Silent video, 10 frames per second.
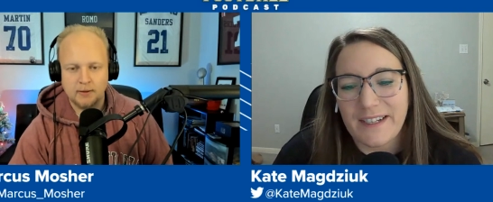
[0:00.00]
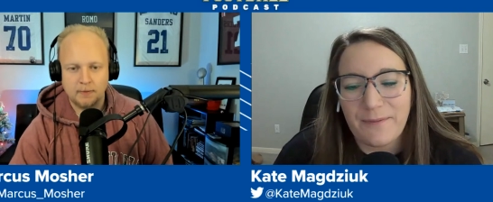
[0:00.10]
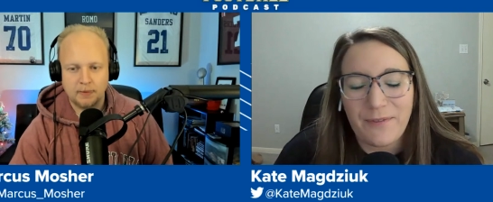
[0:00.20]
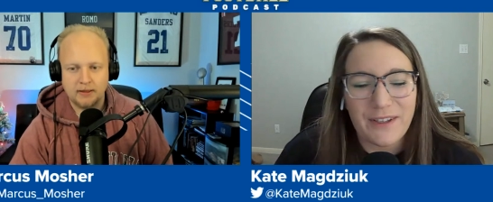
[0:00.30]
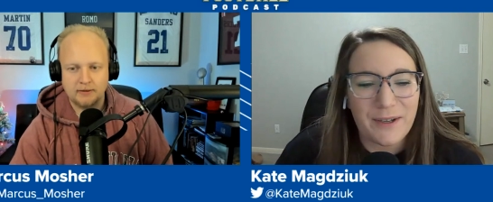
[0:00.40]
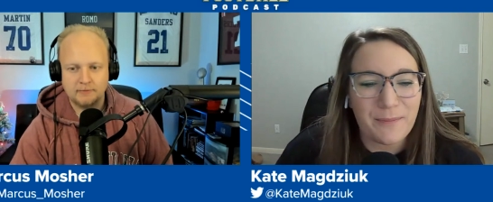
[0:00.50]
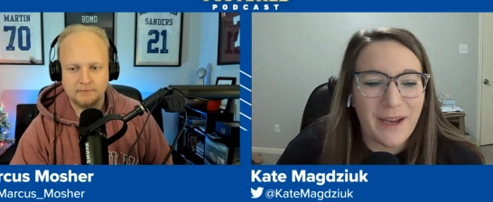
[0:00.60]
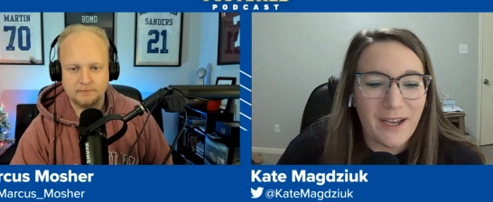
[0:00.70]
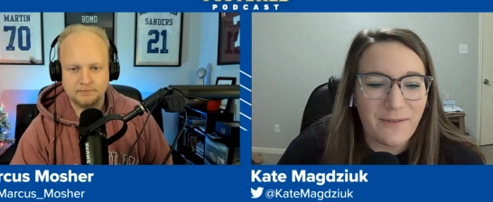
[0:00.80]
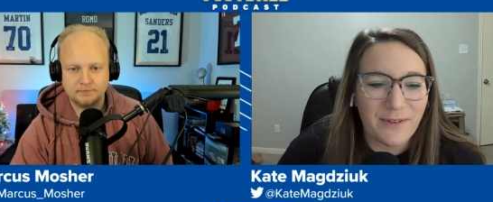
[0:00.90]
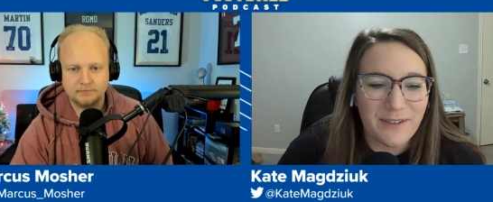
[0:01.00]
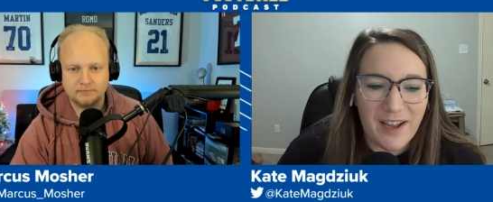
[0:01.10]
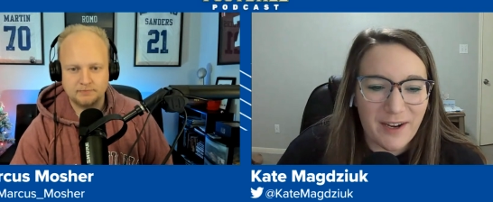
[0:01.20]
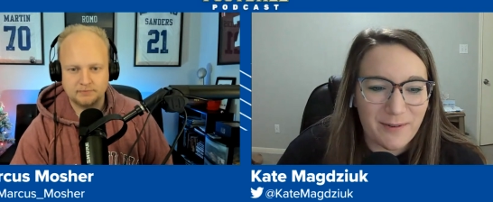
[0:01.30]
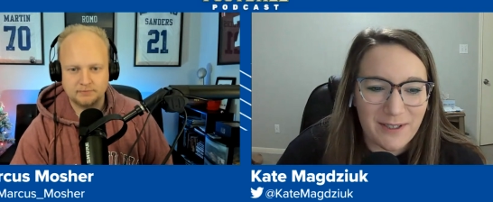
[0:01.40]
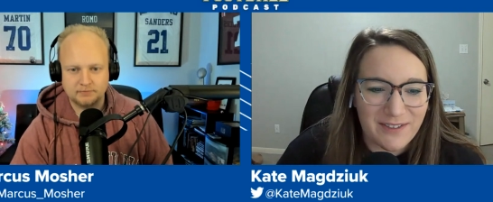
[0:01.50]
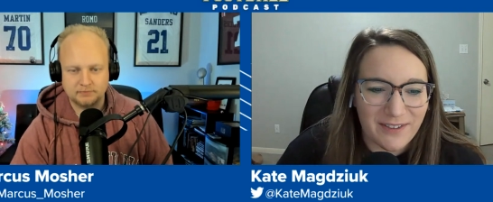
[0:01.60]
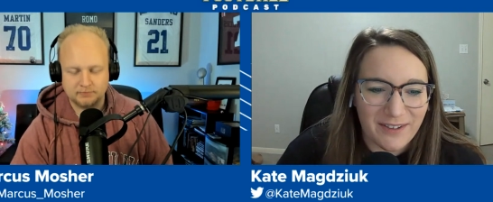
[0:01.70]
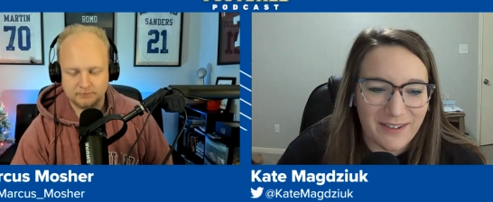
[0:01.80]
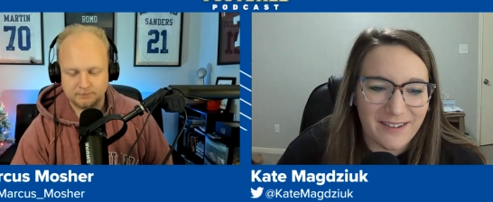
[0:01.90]
Speaker 1: I'm feeling bad for Zach
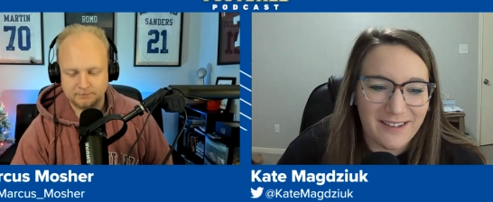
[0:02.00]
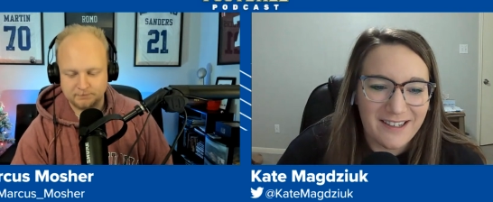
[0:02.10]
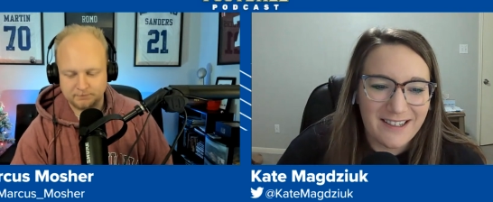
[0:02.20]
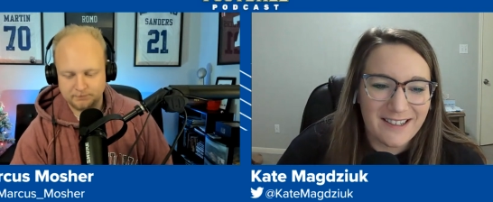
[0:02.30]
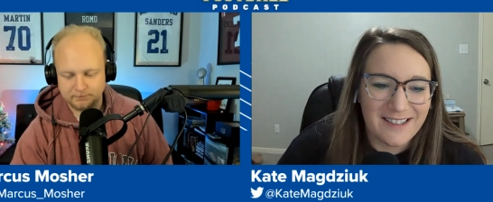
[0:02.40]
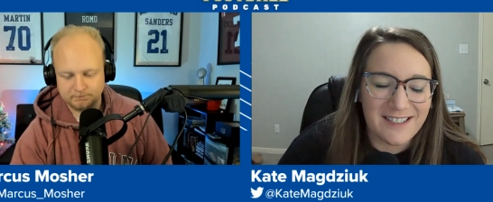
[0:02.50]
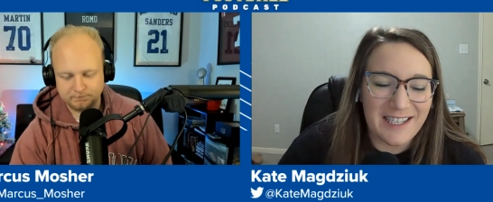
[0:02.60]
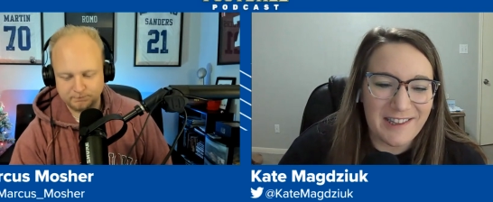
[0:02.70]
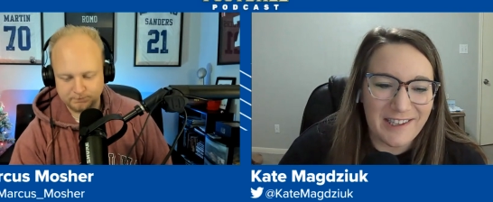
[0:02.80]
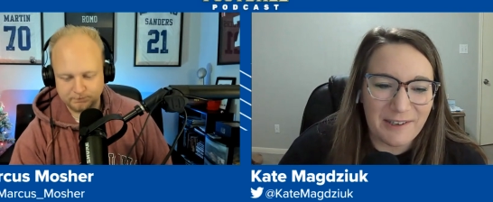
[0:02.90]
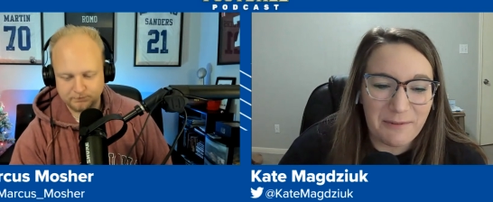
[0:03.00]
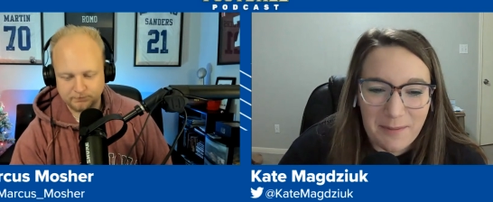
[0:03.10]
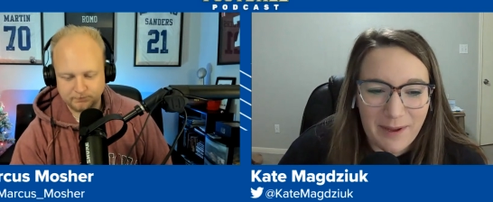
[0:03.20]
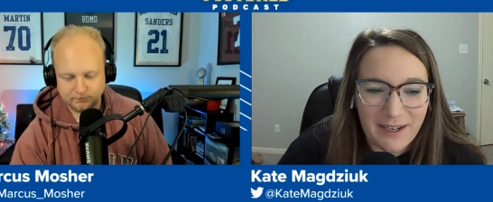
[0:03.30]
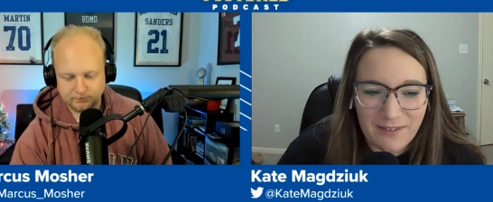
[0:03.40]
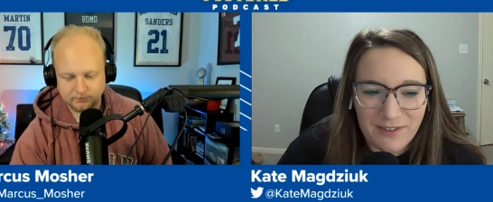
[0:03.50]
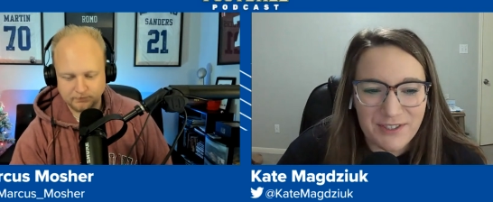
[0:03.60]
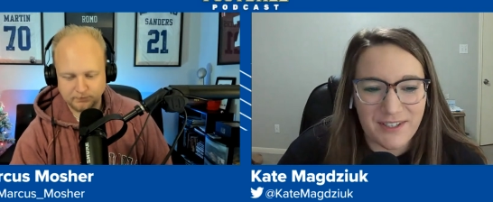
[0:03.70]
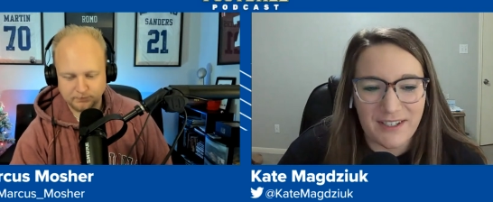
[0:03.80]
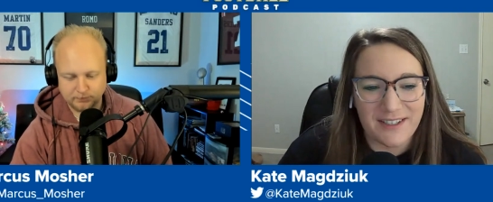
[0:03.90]
Wilson because I think we may have
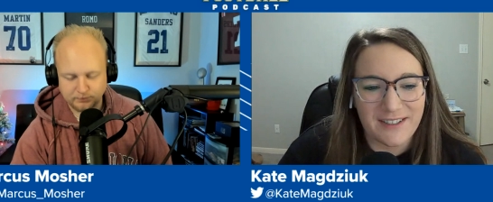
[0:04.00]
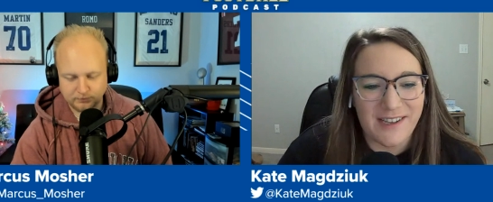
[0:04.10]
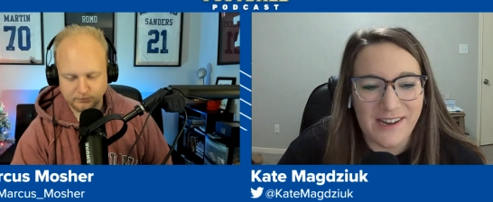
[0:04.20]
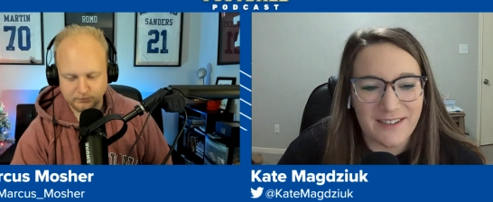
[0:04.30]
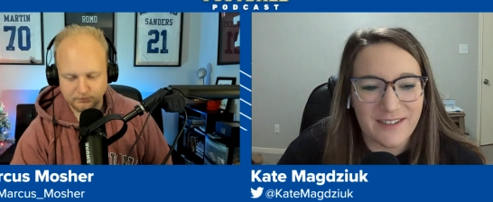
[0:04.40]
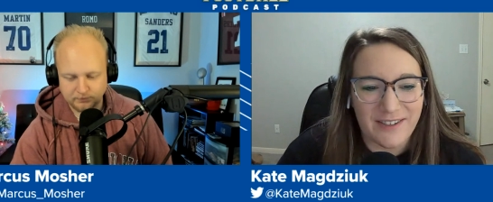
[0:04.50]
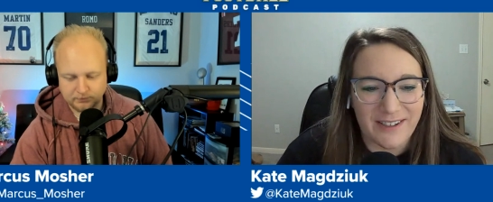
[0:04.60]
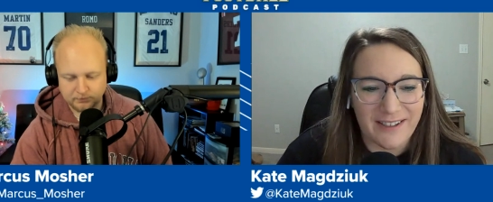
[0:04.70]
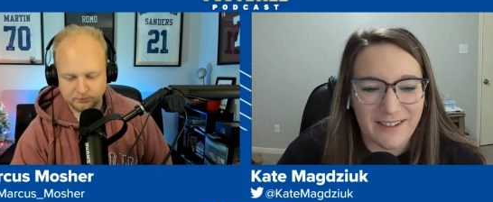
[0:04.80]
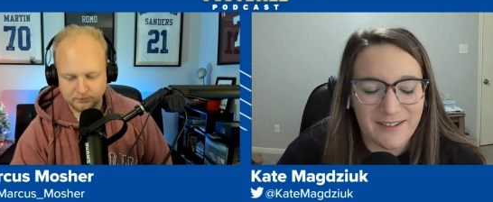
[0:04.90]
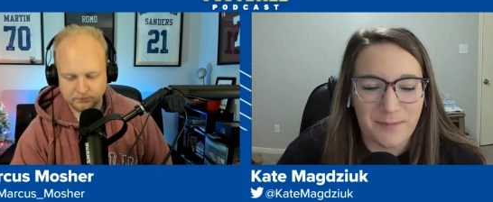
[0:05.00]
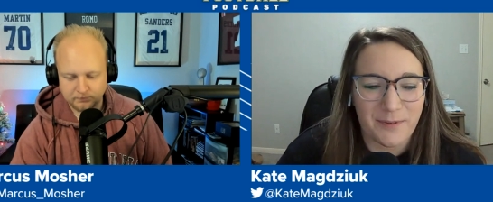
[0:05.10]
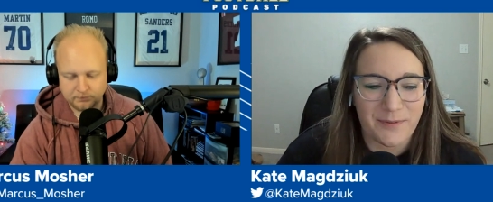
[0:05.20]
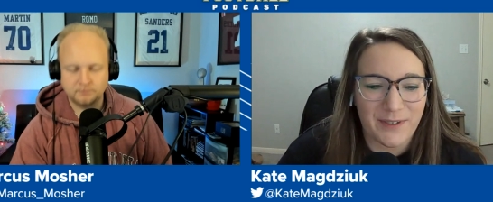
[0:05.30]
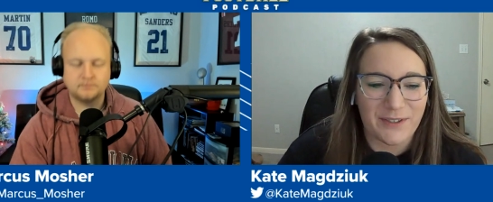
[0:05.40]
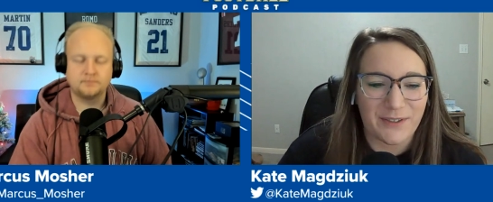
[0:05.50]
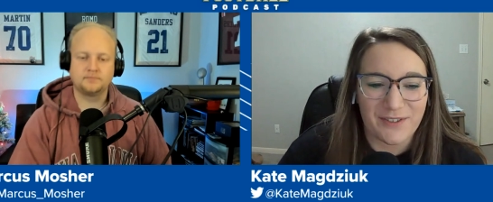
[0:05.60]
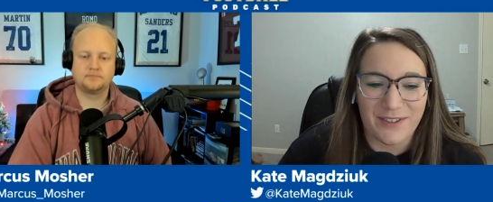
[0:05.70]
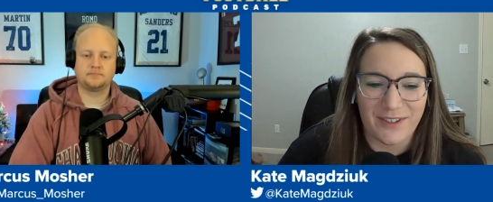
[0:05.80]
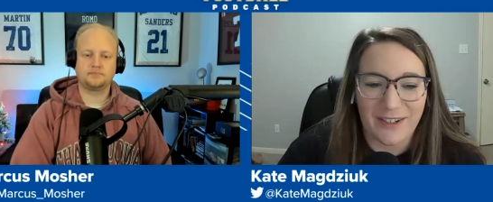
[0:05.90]
just seen his last start as a
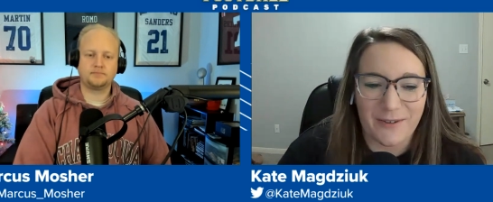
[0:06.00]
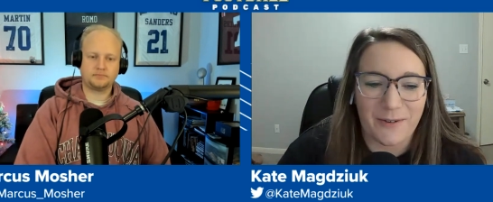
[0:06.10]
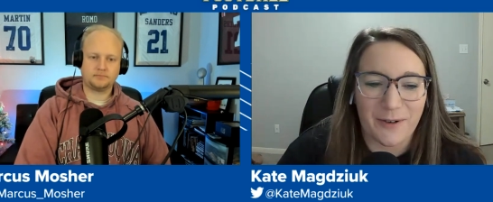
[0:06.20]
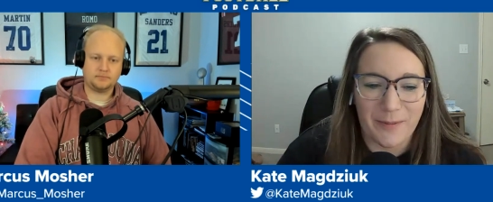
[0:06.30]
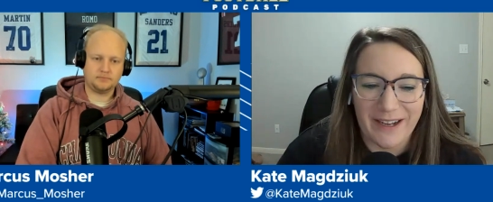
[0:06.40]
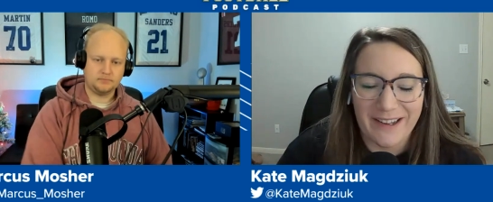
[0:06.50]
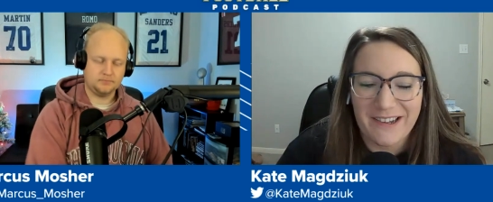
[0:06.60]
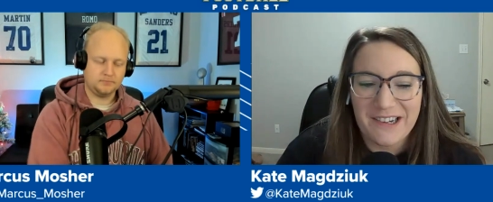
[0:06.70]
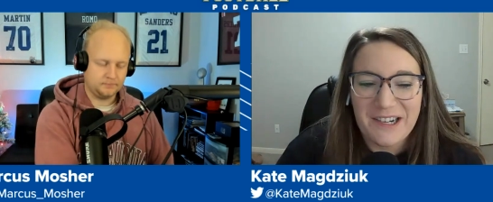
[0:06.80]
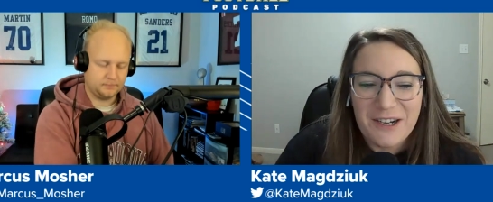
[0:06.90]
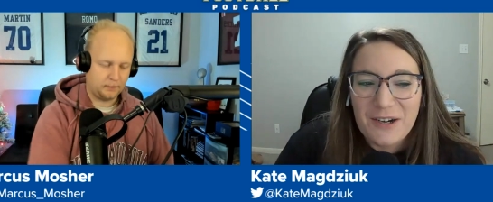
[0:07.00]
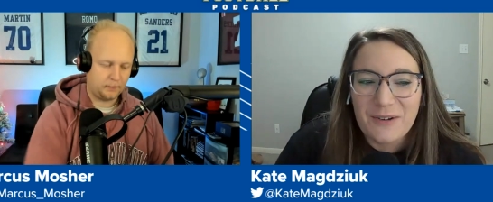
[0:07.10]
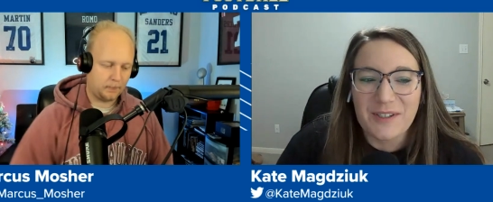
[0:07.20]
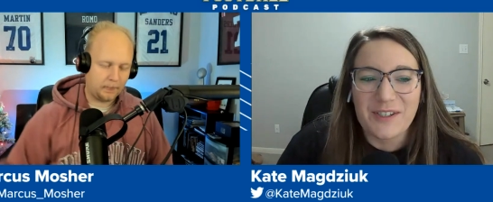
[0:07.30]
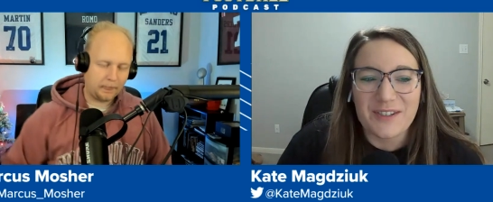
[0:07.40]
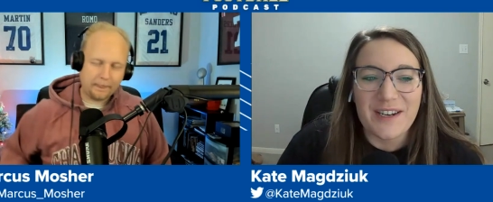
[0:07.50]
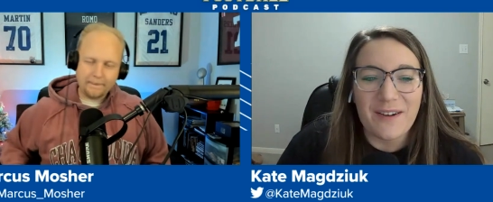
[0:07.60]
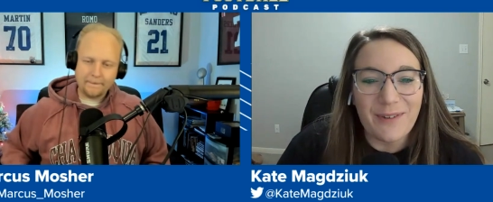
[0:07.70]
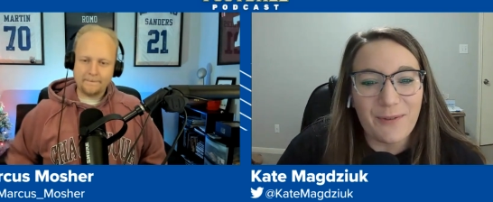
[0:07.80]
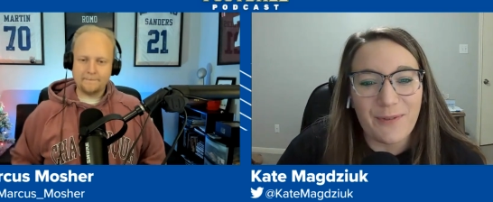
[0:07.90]
professional starting quarterback, which is
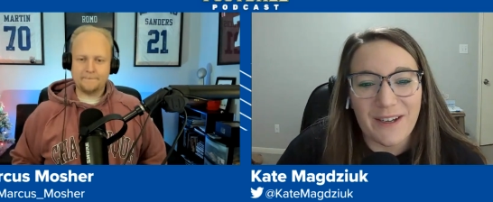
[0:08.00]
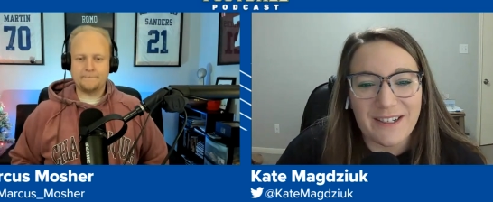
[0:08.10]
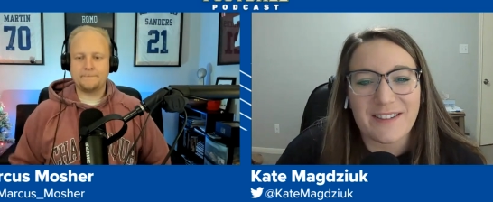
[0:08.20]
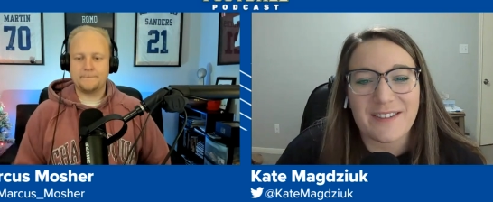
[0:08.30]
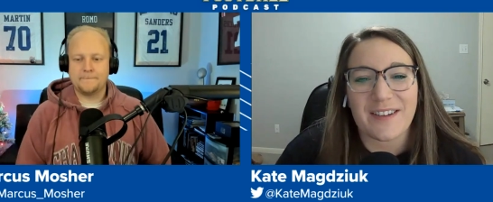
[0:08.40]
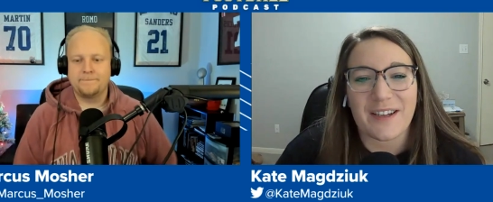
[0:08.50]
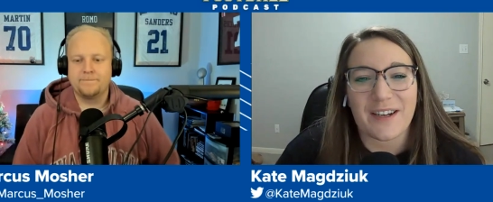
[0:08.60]
never fun to see